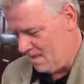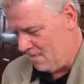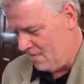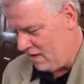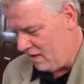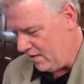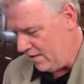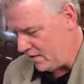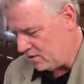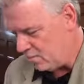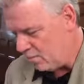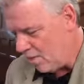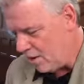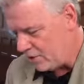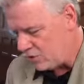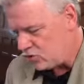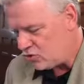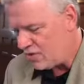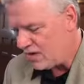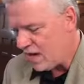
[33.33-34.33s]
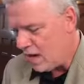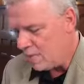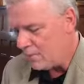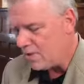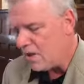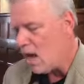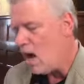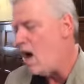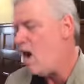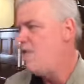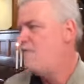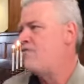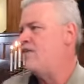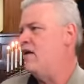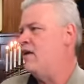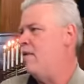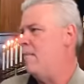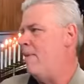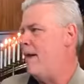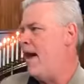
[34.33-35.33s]
There is much that I'm
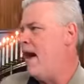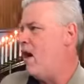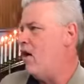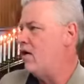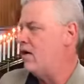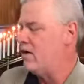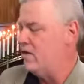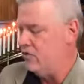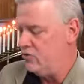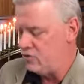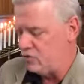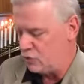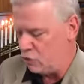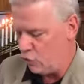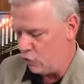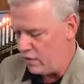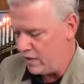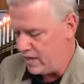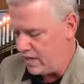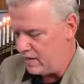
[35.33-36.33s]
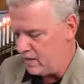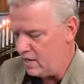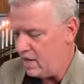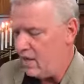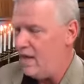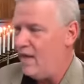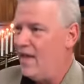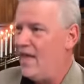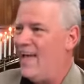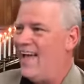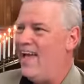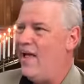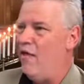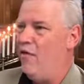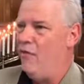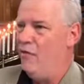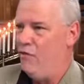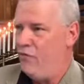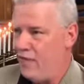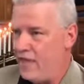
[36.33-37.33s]
confident about concerning
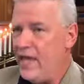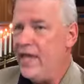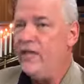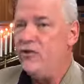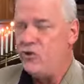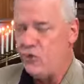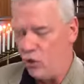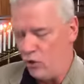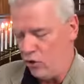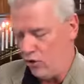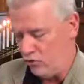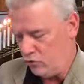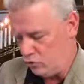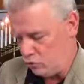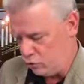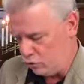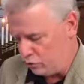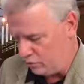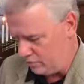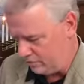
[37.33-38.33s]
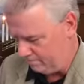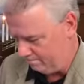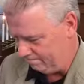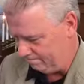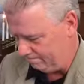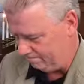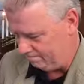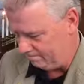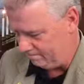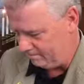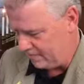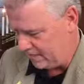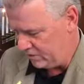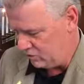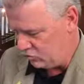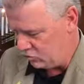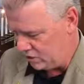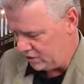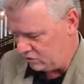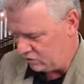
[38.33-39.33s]
the church
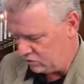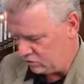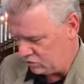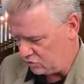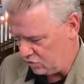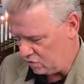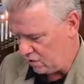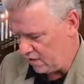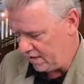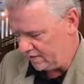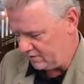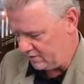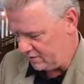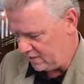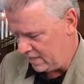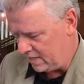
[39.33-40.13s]
in Jesus Christ.